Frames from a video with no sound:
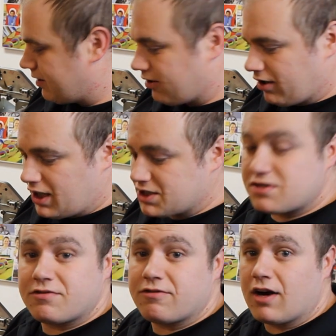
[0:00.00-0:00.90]

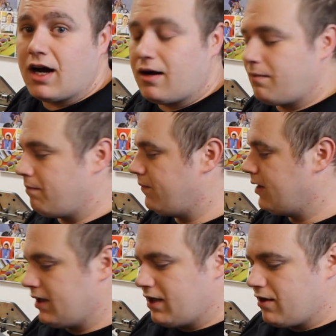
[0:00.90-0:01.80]
across from
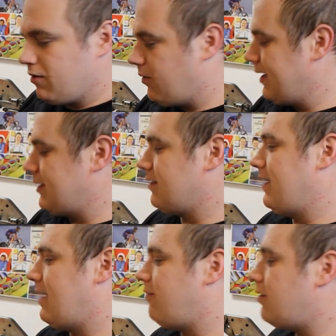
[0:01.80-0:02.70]
the one at the
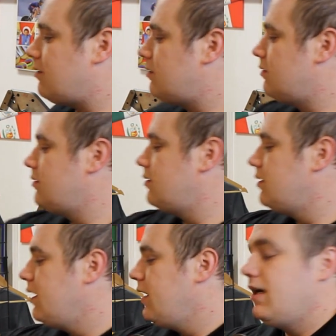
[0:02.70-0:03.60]
valve hole,
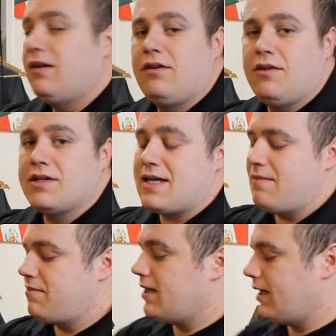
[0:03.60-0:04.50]
and do the
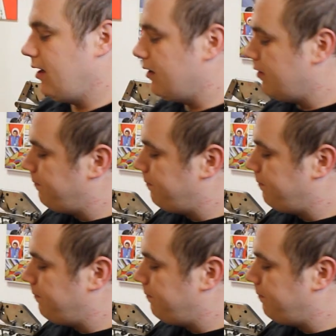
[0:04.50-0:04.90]
same thing.